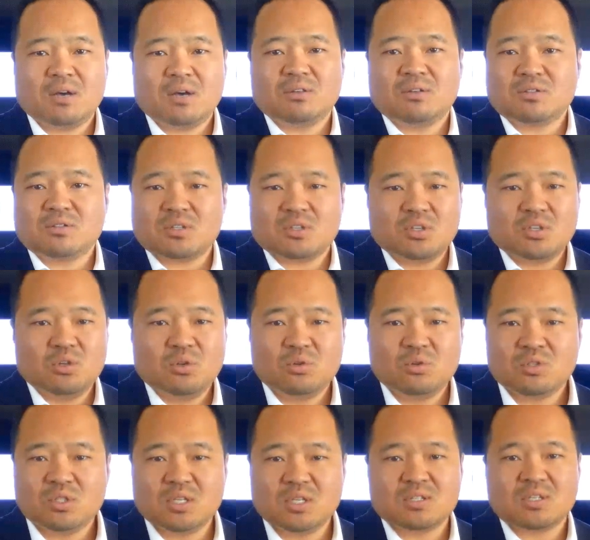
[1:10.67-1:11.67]
there's a
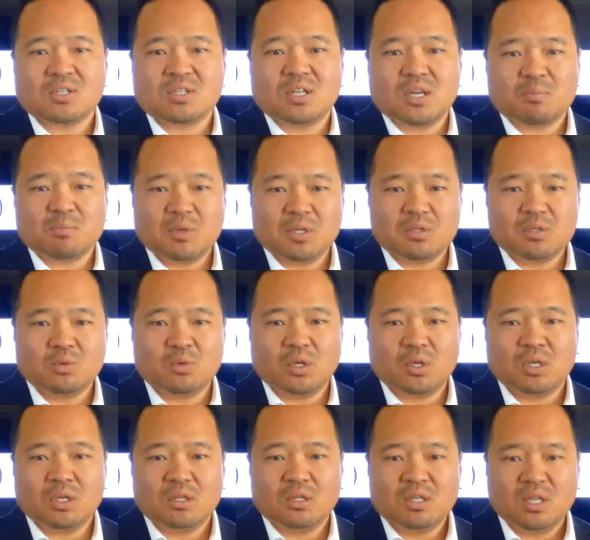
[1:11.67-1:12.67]
huge disconnect
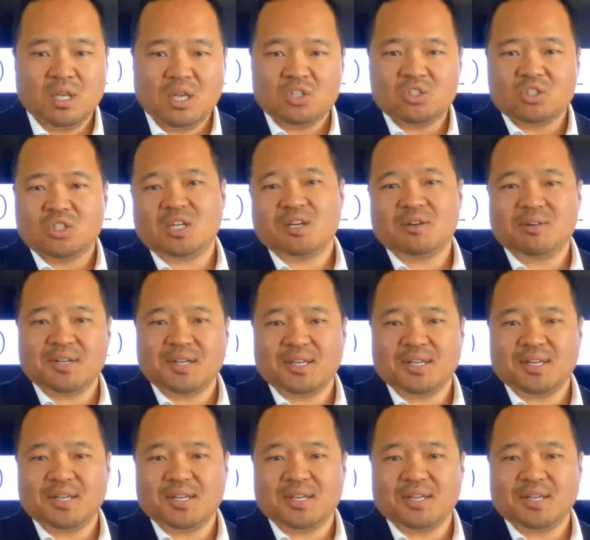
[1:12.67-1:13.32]
between the engineering